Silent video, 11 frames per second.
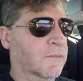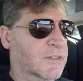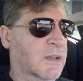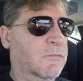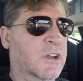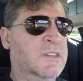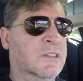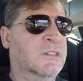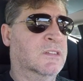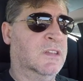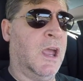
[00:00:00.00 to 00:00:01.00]
For some reason,
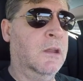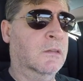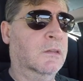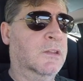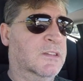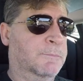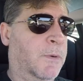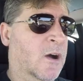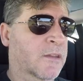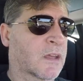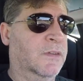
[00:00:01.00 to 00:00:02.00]
this is the only
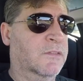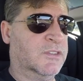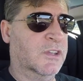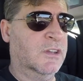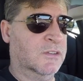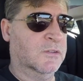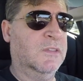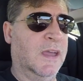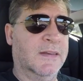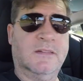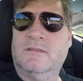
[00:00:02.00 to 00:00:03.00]
spot I've ever seen it do
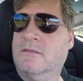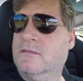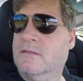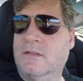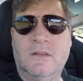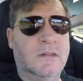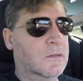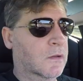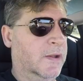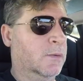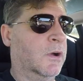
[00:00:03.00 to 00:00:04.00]
that.
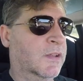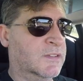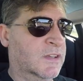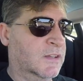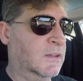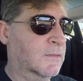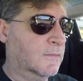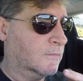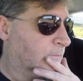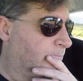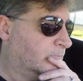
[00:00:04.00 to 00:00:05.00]
I don't know why it does it here.
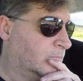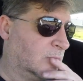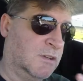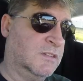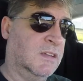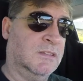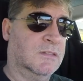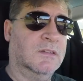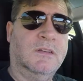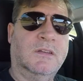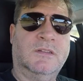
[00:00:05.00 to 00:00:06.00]
It just does.
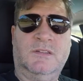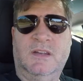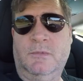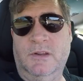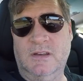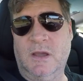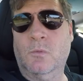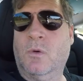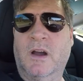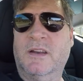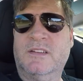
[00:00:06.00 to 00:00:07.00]
Does anybody know
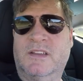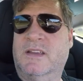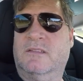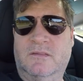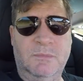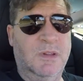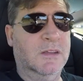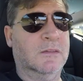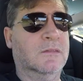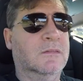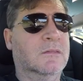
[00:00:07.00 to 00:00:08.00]
why it does that? Let me know.